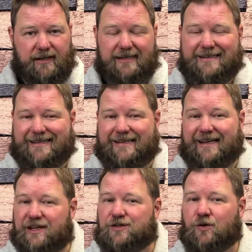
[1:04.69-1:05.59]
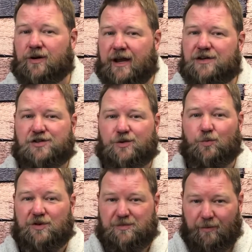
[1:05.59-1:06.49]
Indeed, his creation
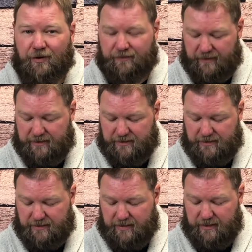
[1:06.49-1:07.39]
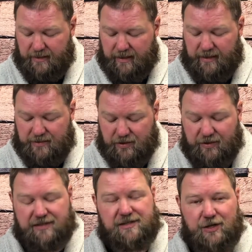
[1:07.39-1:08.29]
was perfect. And he
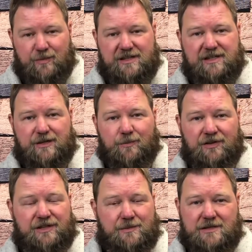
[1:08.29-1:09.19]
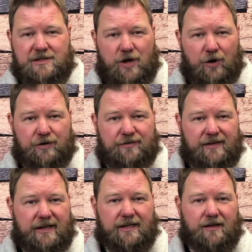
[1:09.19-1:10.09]
took his humans and he put them in the Garden of
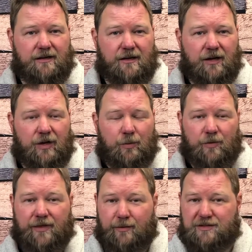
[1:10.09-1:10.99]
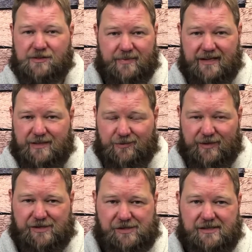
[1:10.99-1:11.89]
Eden, where they were to be his
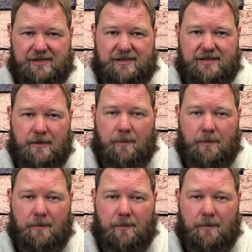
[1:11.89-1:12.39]
regents.